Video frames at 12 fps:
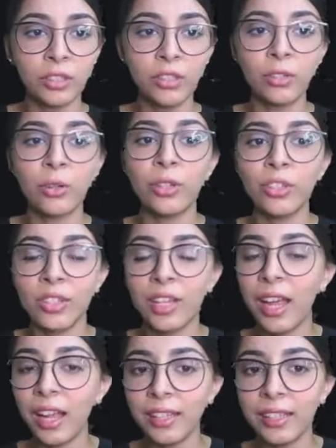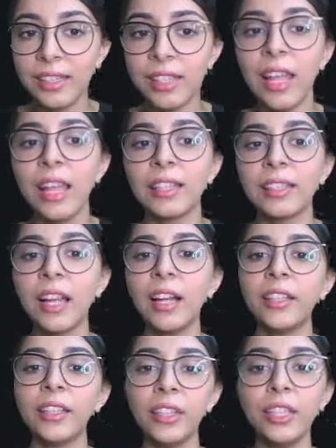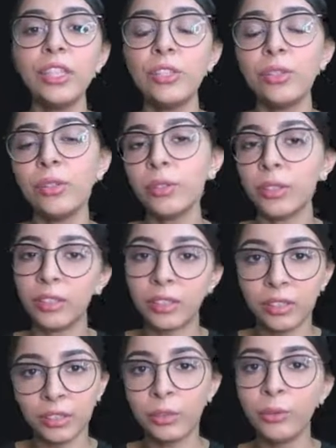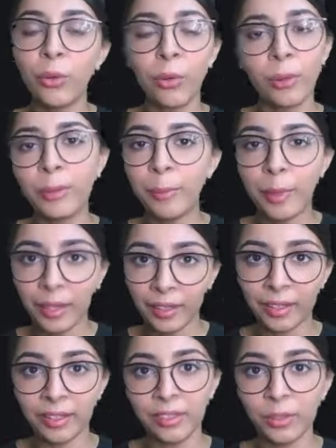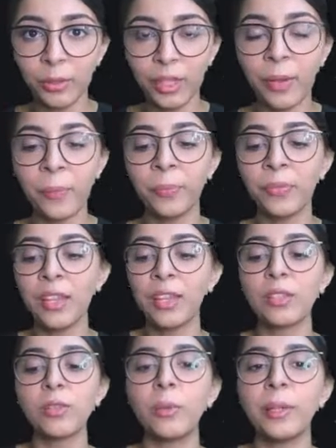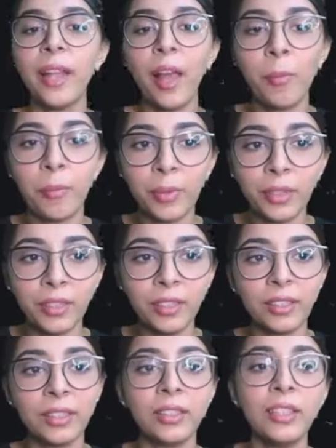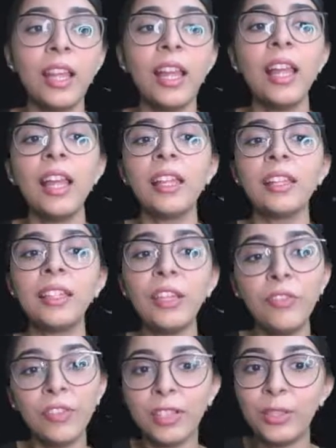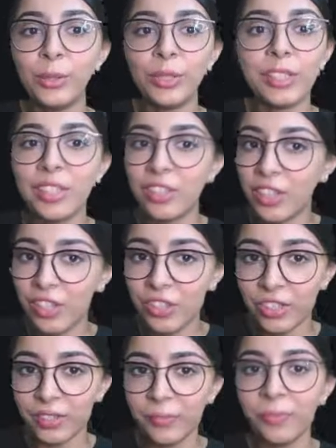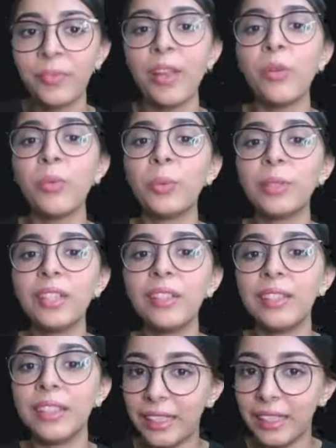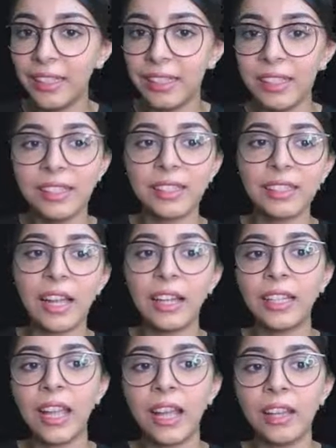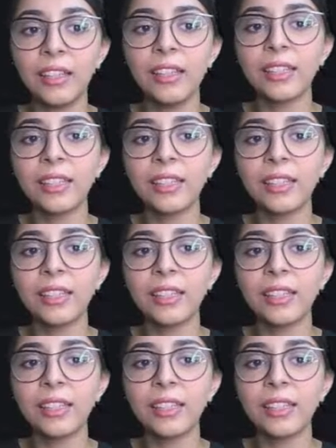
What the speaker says: George and Harris that he should do all the packing. Okay, so what happened then? Into the suggestion with a readiness that had